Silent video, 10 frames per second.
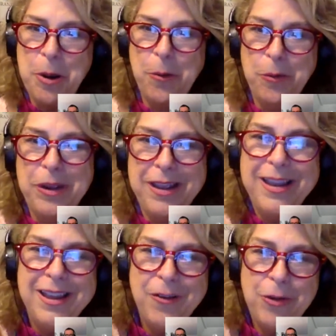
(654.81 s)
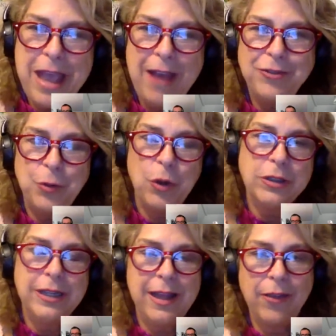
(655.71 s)
we have to work
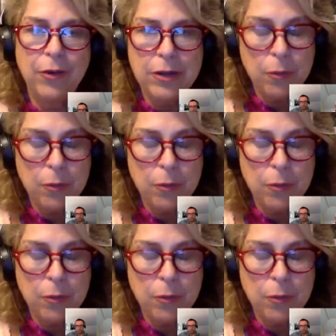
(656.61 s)
together.